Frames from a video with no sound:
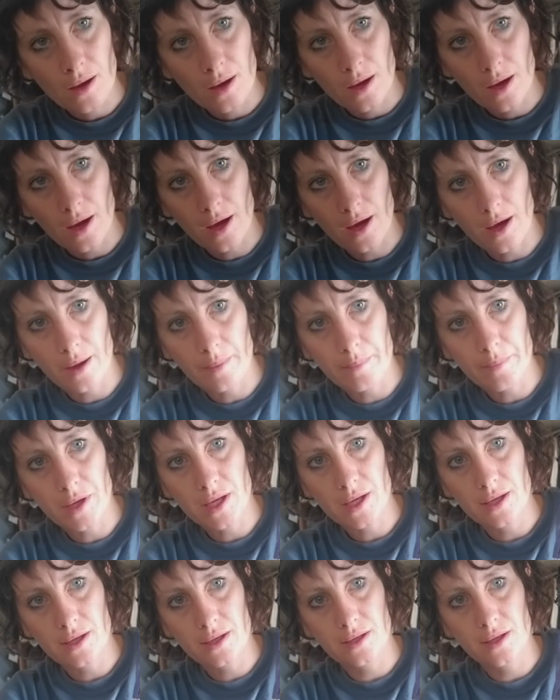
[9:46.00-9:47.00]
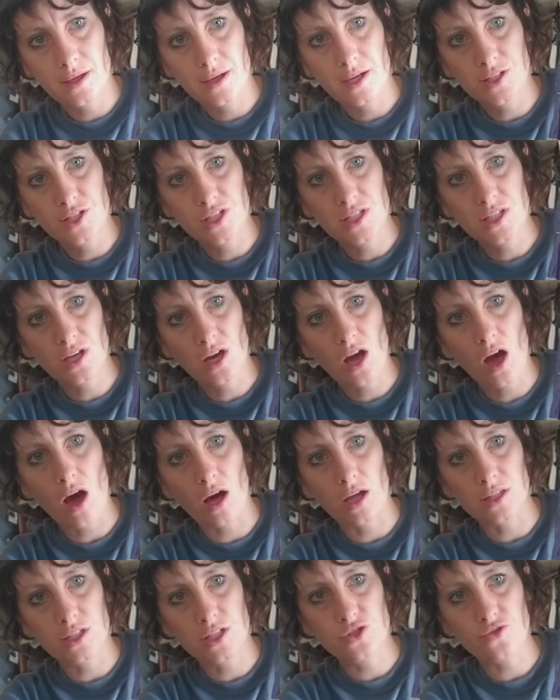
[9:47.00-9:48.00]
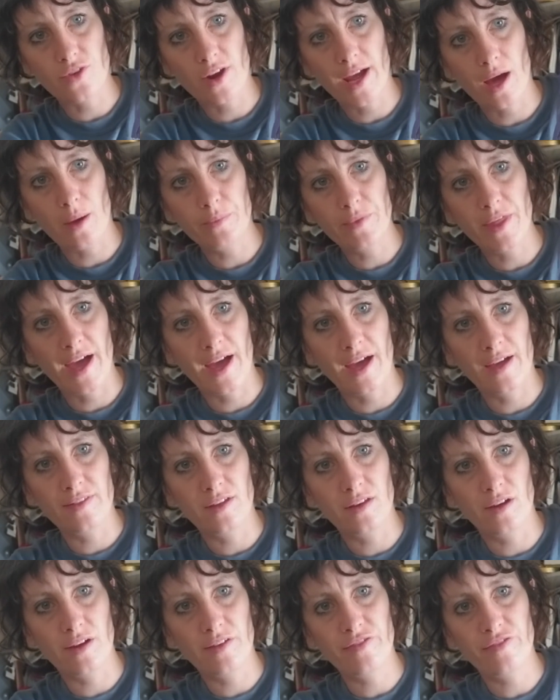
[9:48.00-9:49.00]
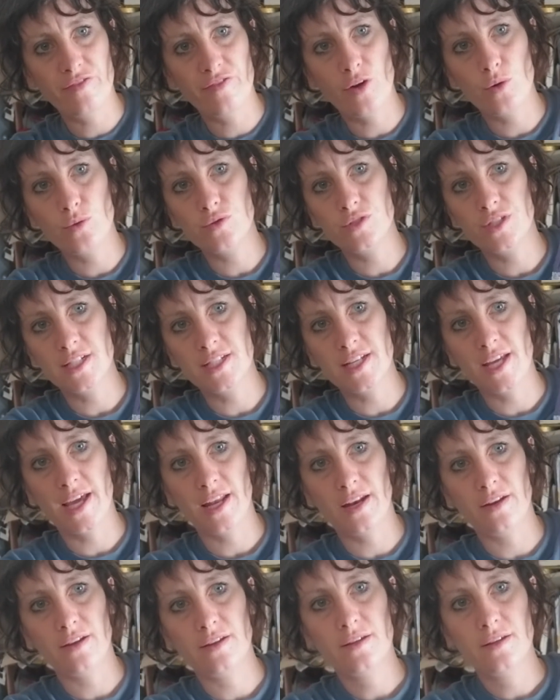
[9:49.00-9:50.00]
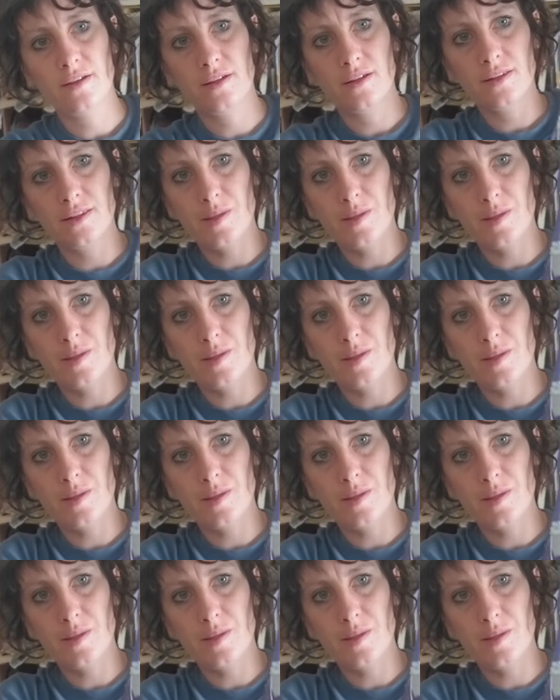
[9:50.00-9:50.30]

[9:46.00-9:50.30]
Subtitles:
I just cut straight up there, and then I folded in the